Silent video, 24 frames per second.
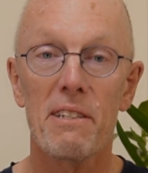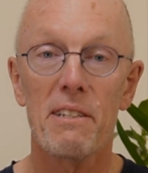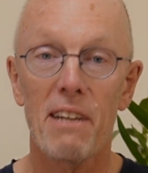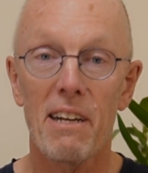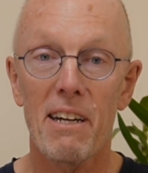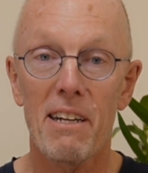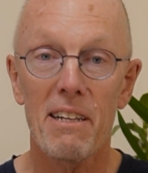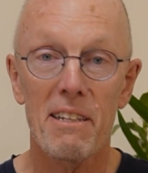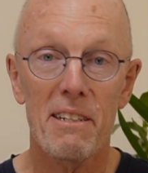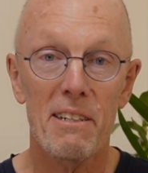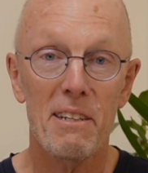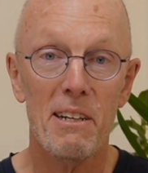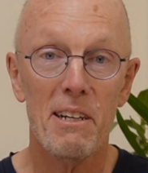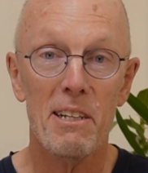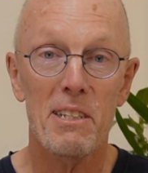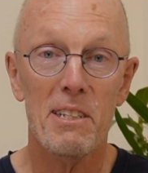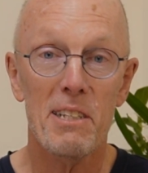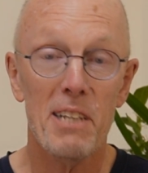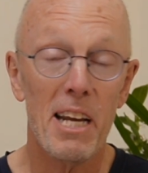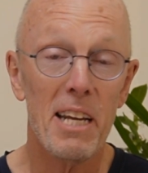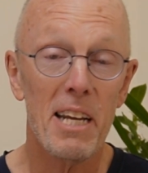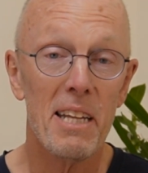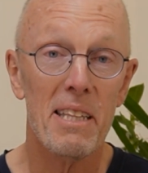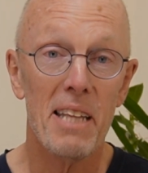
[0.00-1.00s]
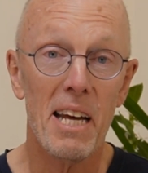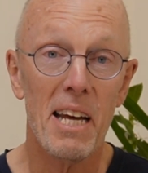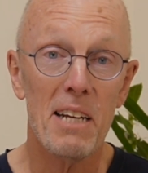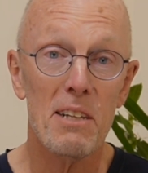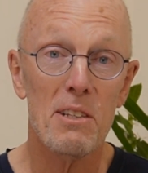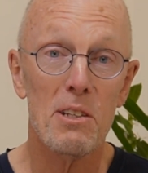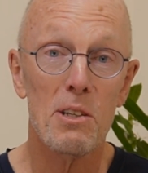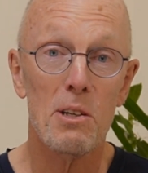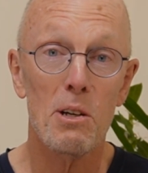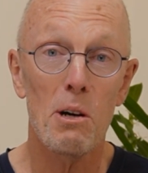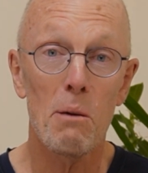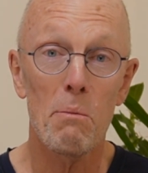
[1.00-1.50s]
and I take that
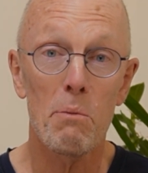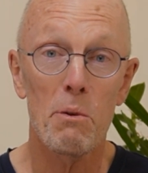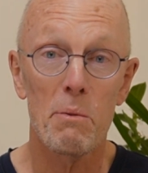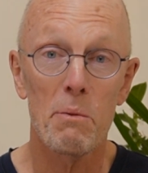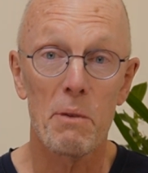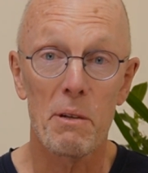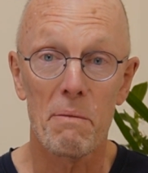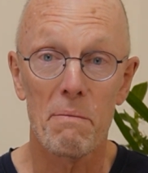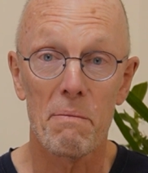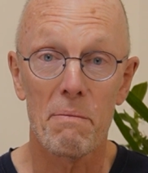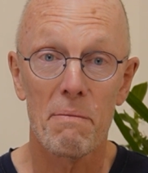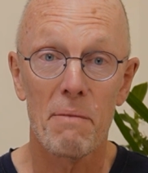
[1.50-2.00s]
as a compliment.